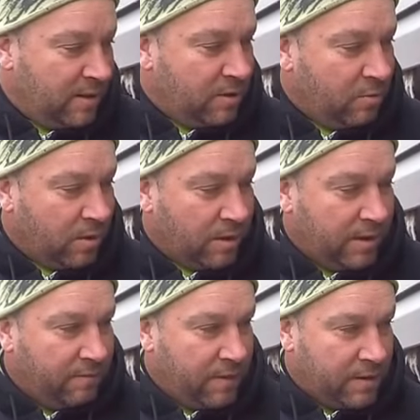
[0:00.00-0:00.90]
you want to
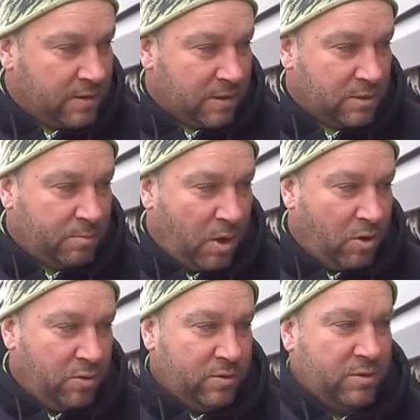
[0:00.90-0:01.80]
leave this
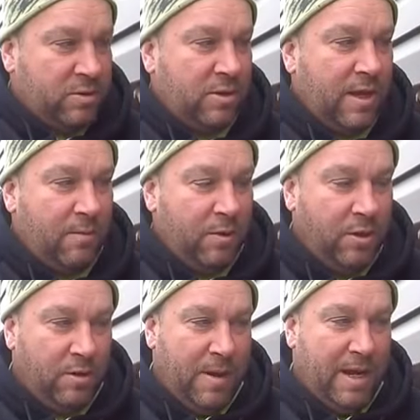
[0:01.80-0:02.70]
exposed so that when you
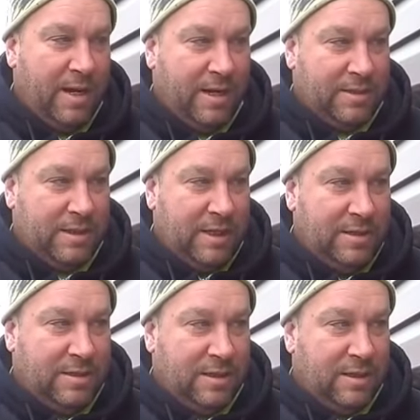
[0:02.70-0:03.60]
come out next
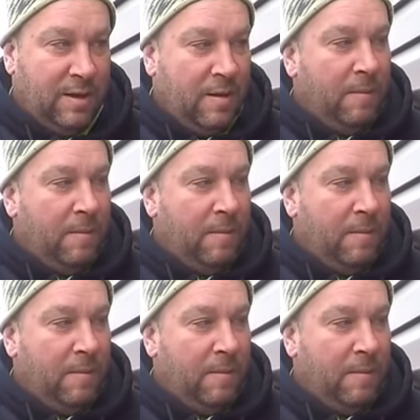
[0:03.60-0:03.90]
season,